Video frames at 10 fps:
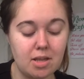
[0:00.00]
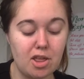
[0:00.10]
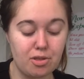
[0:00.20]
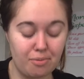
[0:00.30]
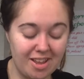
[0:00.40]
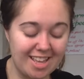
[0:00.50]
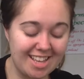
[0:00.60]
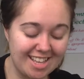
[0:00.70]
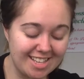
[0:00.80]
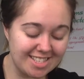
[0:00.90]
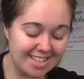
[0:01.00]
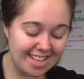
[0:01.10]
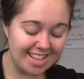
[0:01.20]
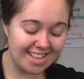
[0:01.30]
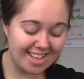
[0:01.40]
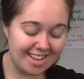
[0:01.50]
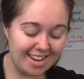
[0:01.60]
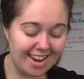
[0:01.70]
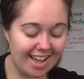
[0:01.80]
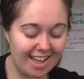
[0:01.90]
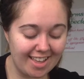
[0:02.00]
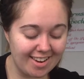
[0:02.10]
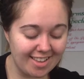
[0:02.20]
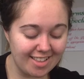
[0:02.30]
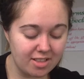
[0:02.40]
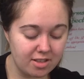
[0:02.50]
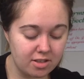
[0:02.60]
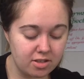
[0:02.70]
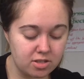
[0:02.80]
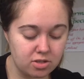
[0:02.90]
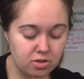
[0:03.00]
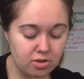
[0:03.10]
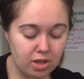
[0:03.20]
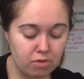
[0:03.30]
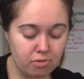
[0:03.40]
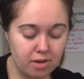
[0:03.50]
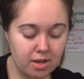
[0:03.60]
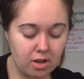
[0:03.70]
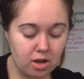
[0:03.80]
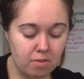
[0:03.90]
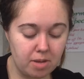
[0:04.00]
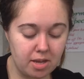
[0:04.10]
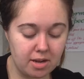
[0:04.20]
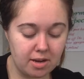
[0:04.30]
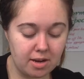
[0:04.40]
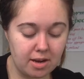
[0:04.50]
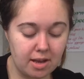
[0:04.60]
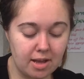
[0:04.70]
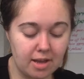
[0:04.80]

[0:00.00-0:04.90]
3 is 9. So you get 3, 9.